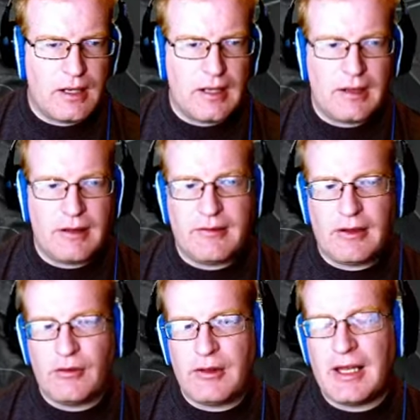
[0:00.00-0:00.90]
At least they
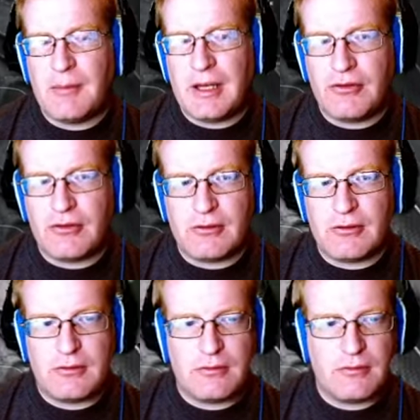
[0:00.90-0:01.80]
do the animation.
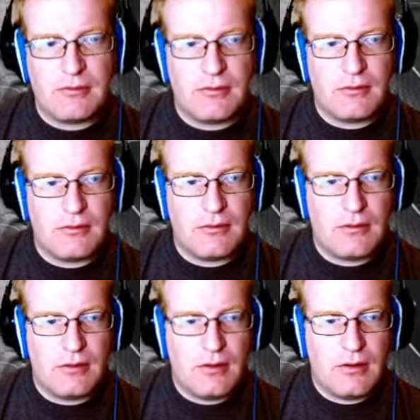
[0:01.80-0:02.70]

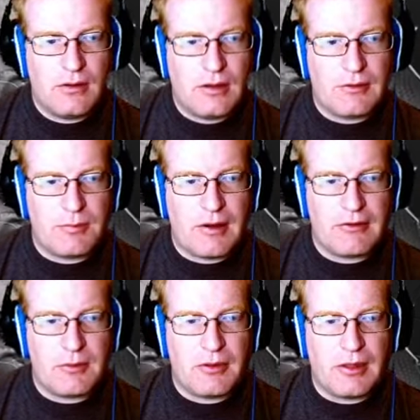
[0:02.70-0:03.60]
It's
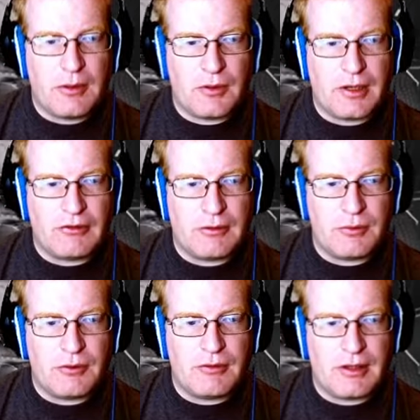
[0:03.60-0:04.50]
possible that they weren't actually
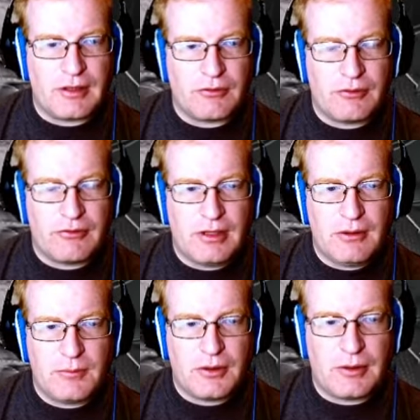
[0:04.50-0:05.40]
producing electricity,
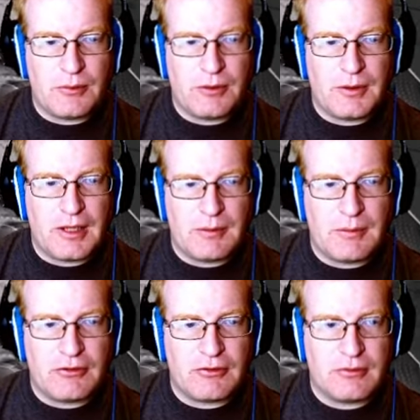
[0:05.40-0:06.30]
but they were doing the
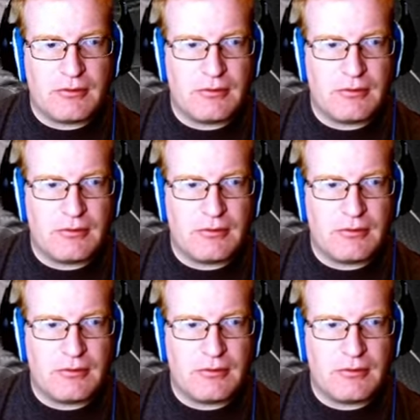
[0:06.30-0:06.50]
animation.